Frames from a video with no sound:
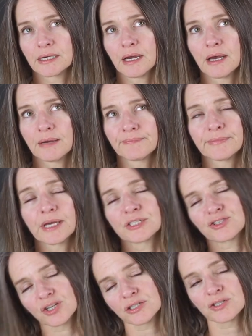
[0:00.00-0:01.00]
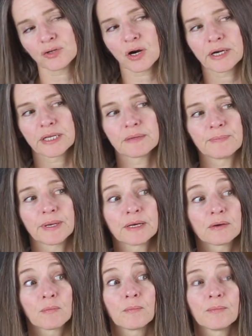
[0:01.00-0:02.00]
um, not just started,
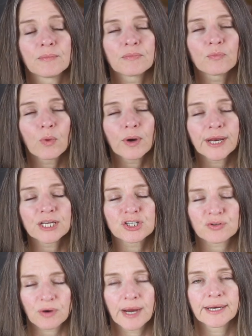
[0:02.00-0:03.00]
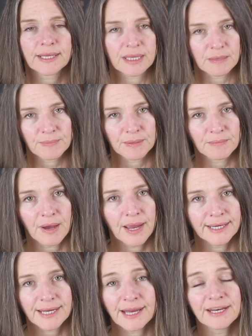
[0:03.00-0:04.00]
but what I try to keep in
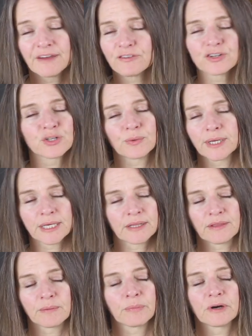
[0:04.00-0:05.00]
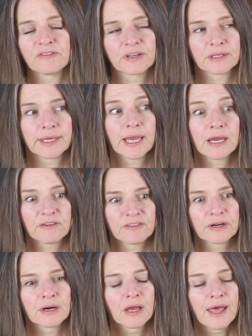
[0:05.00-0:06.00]
mind, I never do anything perfectly
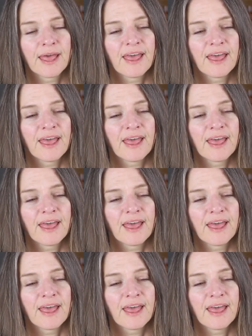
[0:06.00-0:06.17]
ever,